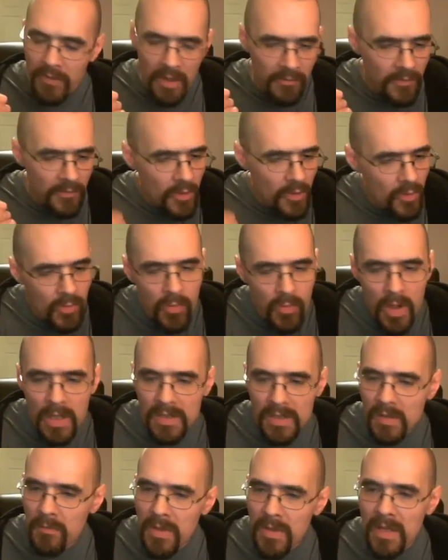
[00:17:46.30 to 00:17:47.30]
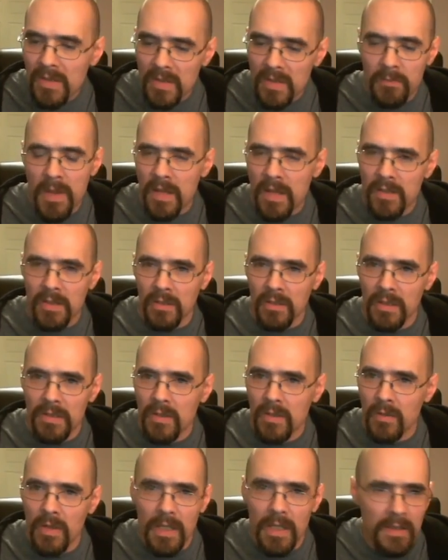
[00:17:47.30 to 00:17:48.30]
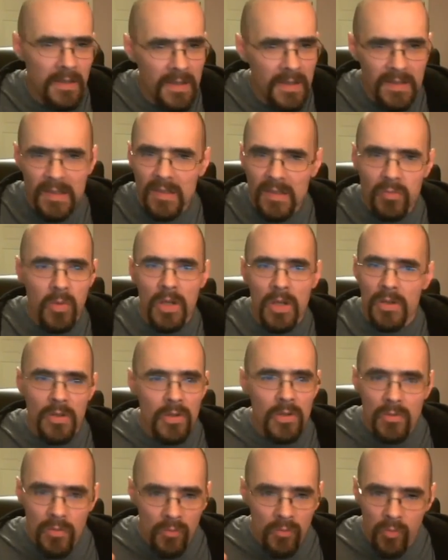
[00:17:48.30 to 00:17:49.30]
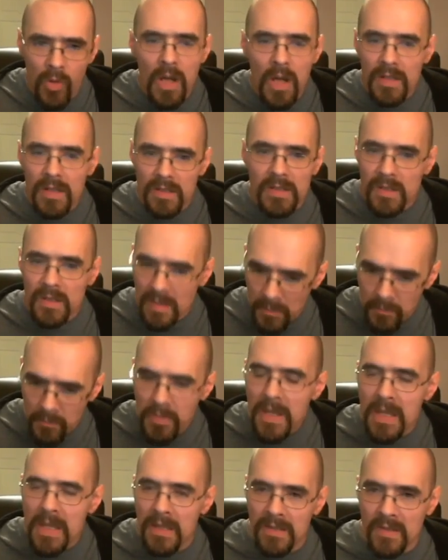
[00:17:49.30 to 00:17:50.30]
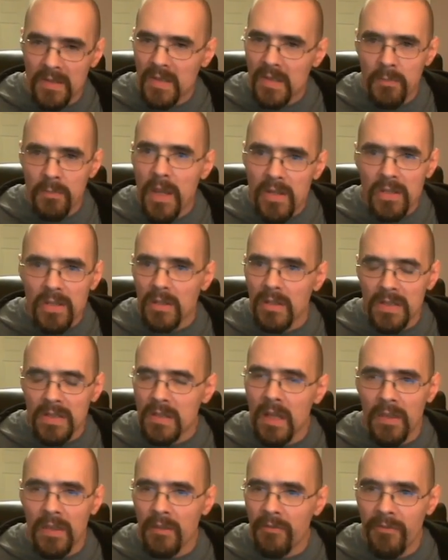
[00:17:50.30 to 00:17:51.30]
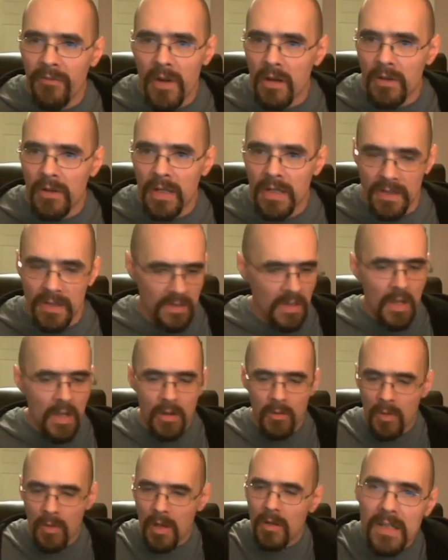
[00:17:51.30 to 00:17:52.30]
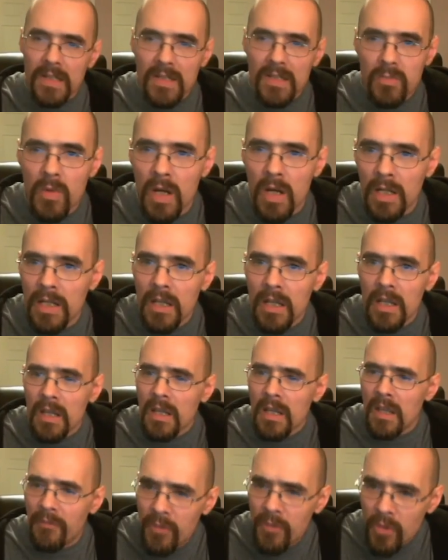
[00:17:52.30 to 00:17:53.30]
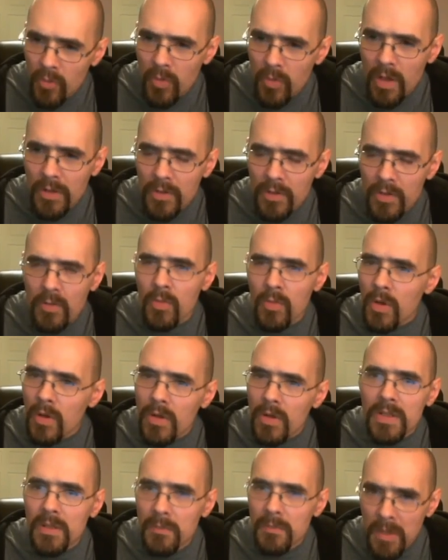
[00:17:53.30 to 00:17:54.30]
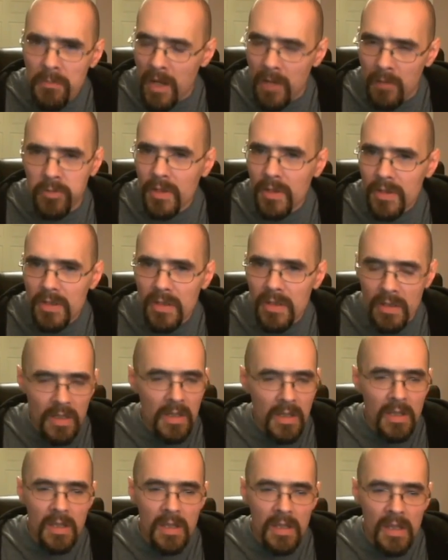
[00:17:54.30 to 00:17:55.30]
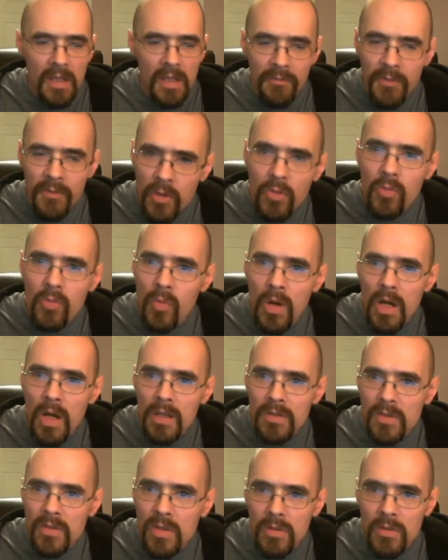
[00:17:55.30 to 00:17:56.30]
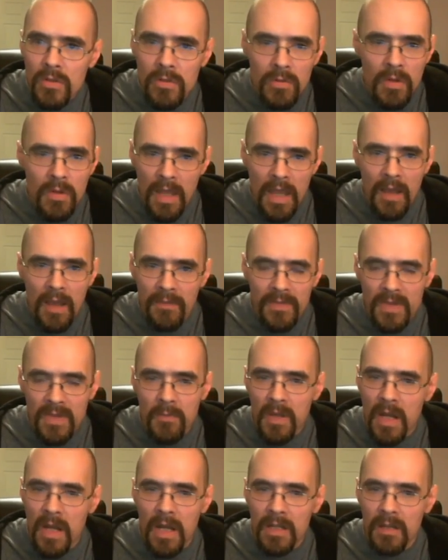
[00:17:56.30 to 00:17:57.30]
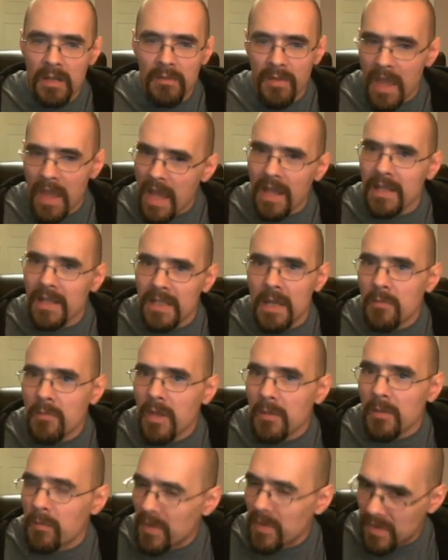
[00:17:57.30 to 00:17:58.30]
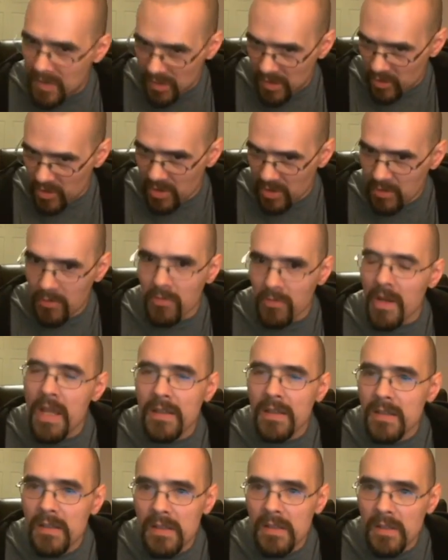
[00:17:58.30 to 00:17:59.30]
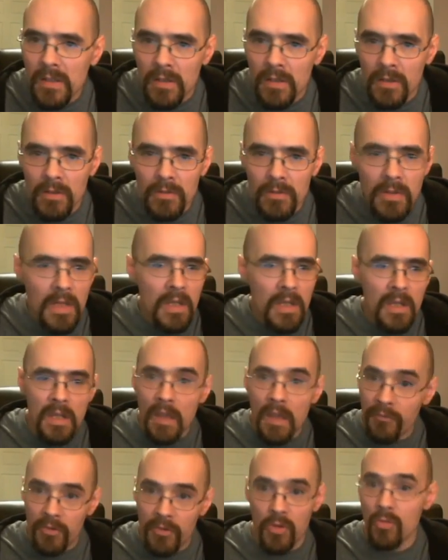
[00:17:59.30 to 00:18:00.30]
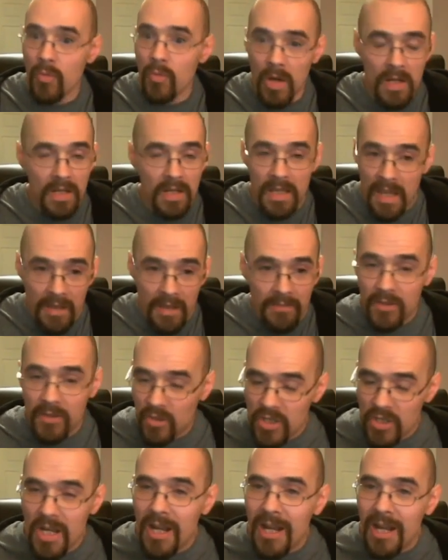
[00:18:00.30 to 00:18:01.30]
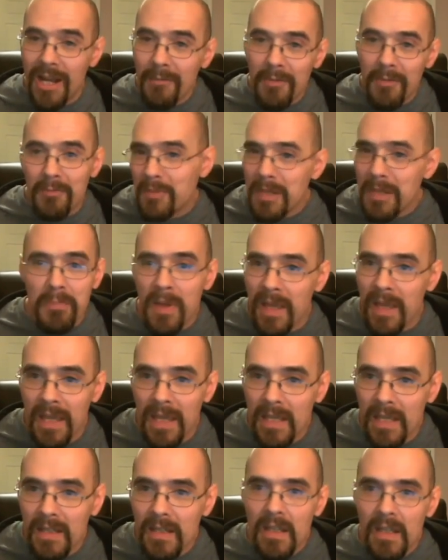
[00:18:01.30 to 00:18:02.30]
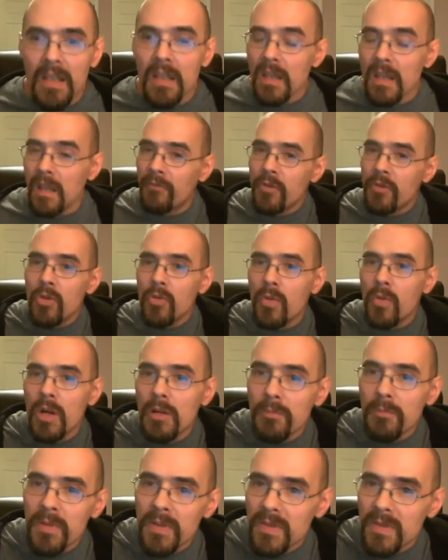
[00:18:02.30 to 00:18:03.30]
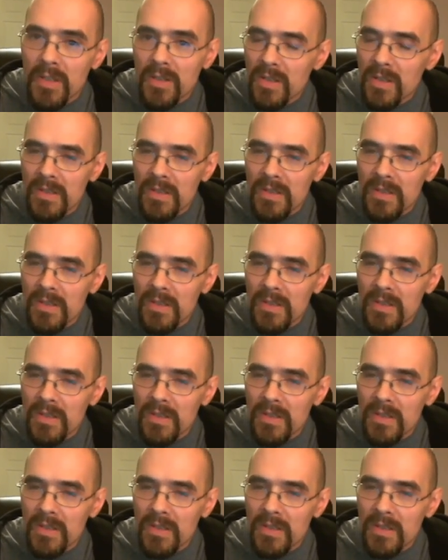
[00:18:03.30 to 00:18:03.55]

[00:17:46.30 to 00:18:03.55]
If you want to be a specialist, so like this is what you want to be as a specialist on the Far East. Well, guess what? If you want your work to be published, if you want to have some kind of academic position granted to you, if you want to have a job and be paid, if you want